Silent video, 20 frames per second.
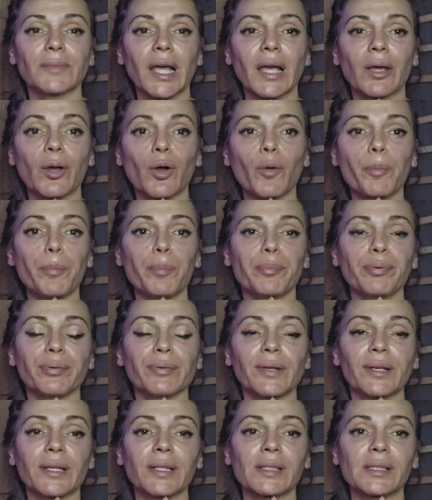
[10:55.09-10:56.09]
hope
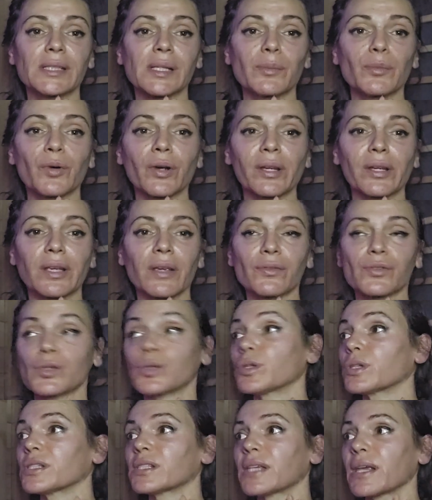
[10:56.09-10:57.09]
in some way it gives you
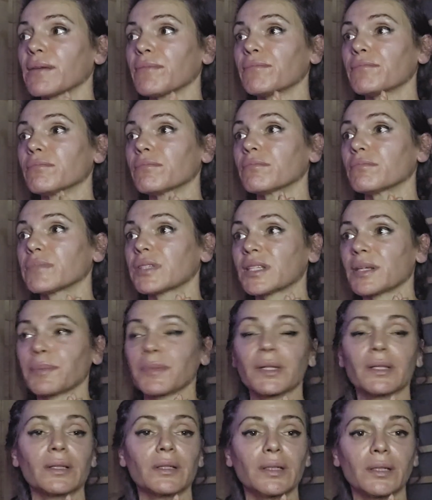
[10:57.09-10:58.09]
the same
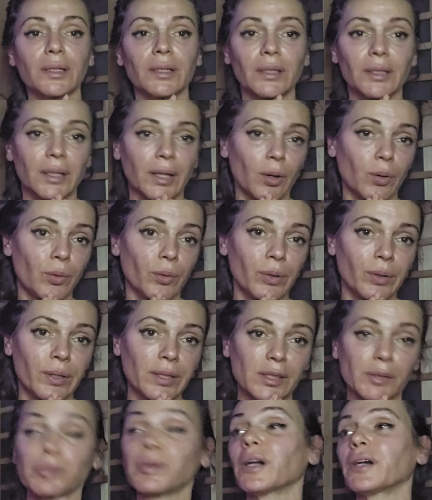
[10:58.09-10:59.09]
similar or
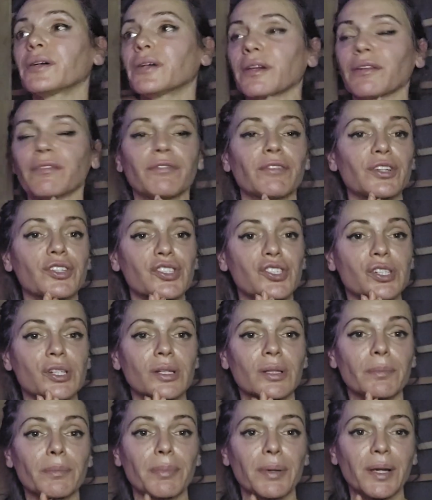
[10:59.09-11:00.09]
inspiring
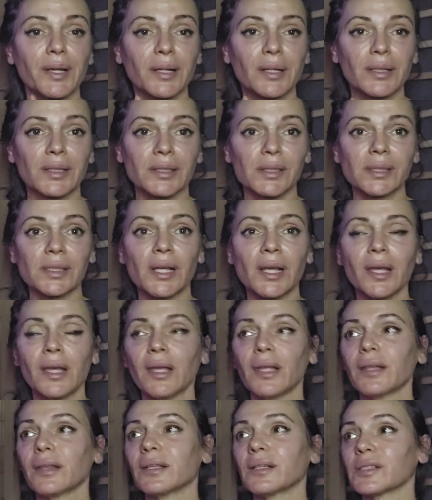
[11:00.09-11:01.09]
vision, because
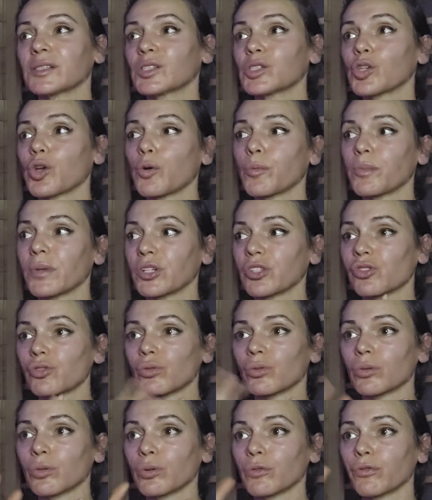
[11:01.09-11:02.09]
there's so much
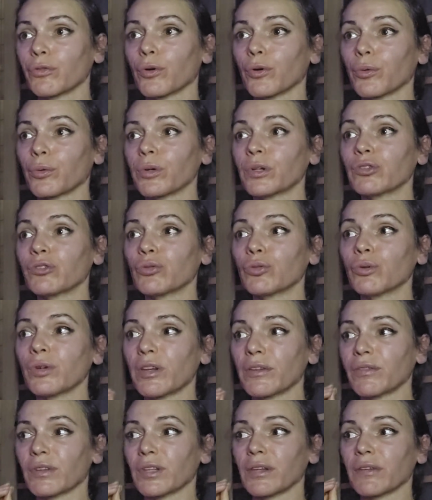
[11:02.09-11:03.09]
to look forward to,
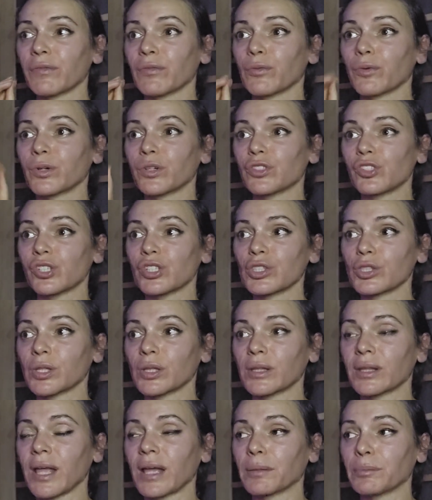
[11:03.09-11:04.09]
even if we're just
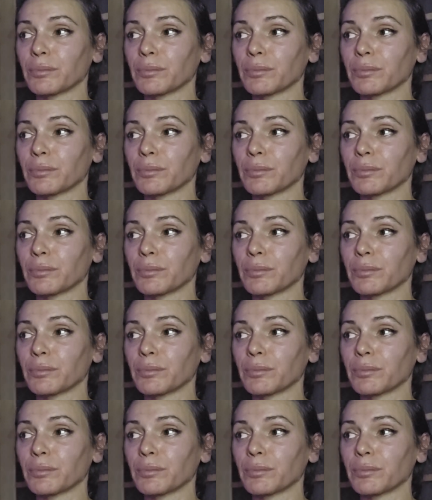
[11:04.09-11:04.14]
that